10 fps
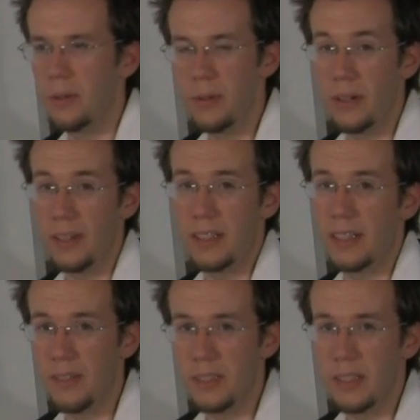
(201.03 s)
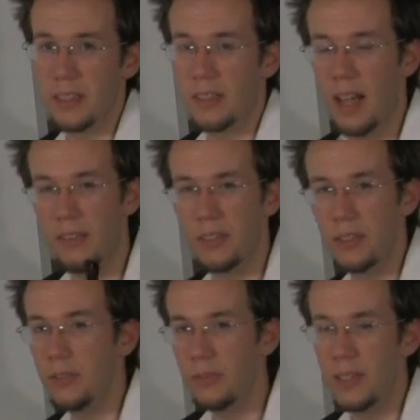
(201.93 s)
chord and gives it a kind of
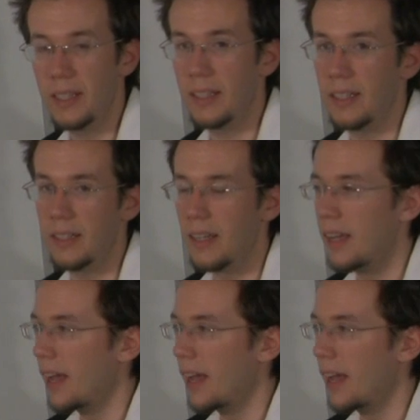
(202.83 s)
a new feeling.